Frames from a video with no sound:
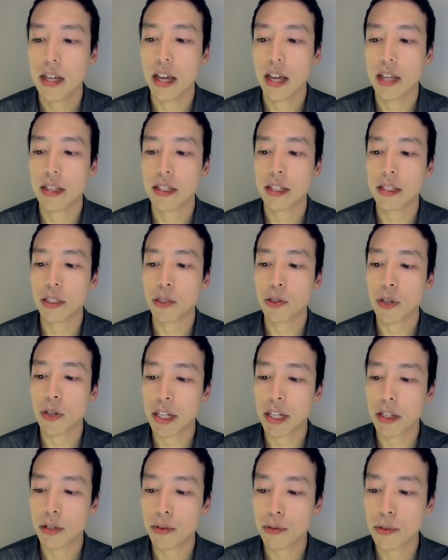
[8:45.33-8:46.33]
And then
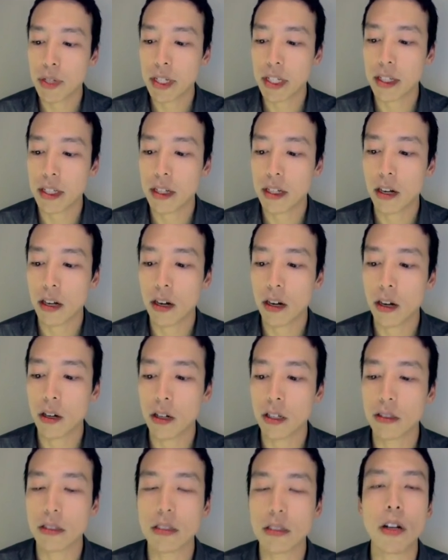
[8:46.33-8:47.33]
grade 3
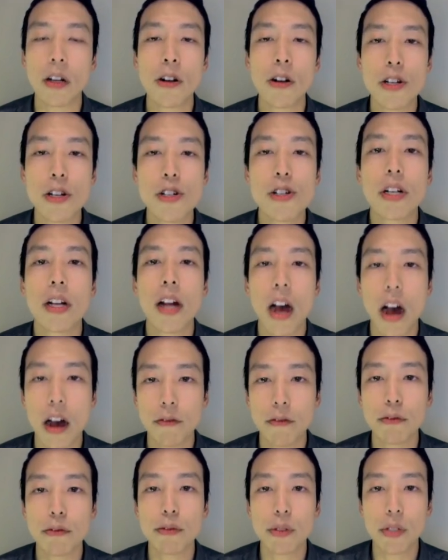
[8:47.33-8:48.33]
are large
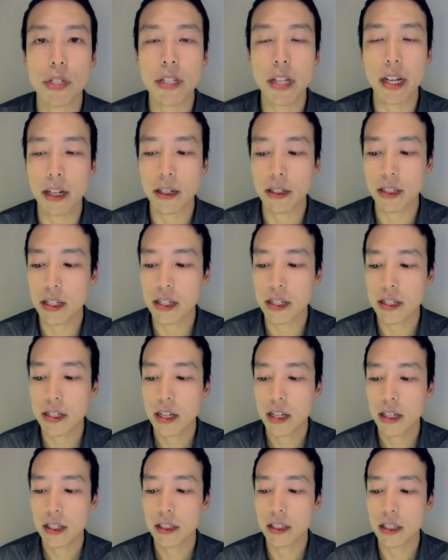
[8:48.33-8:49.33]
confluent areas.
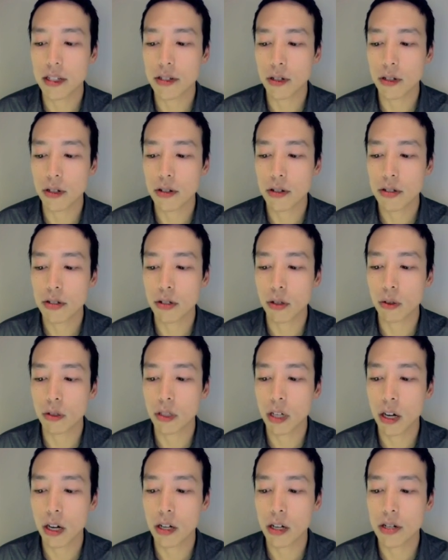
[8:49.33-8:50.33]
These are so
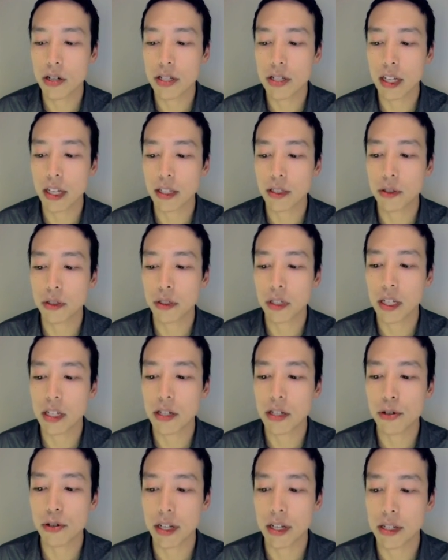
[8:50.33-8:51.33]
large that you
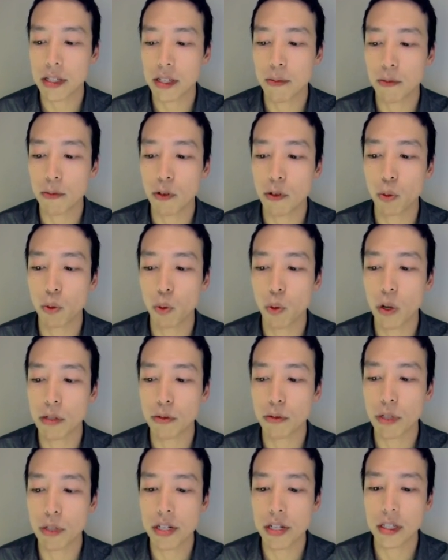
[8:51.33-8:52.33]
can trace them from one
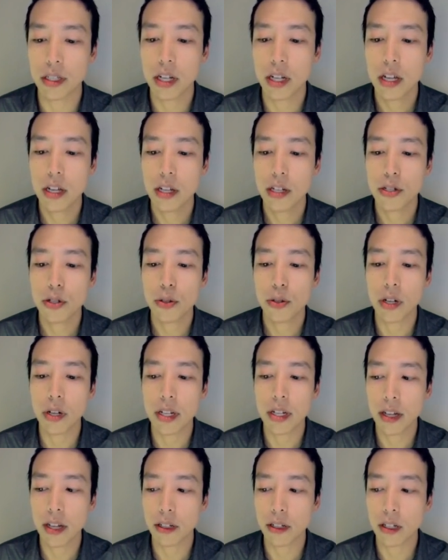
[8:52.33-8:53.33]
region to
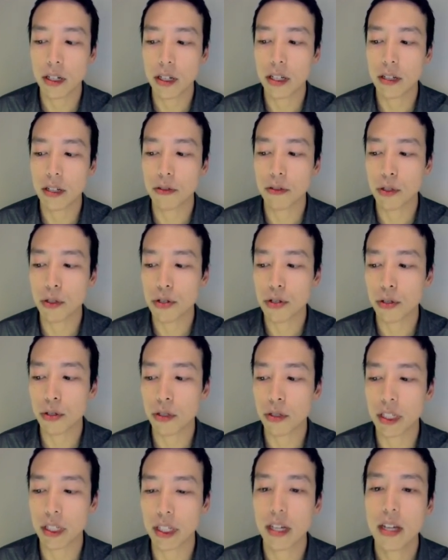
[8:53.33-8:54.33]
another if you're
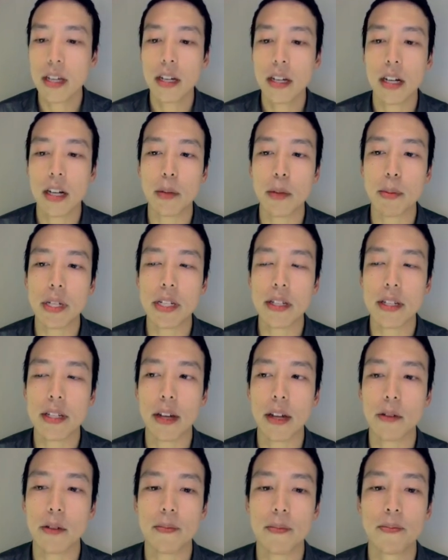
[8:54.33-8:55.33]
scrolling up and
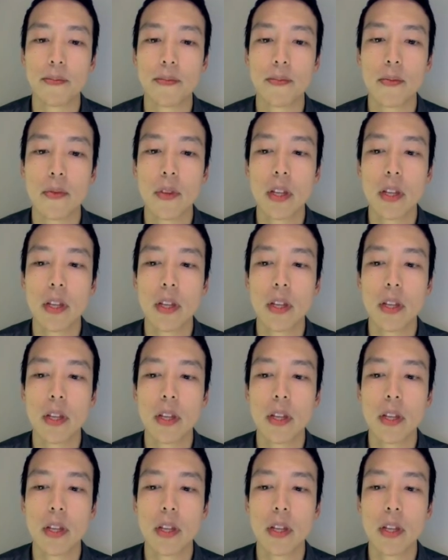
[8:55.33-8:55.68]
down.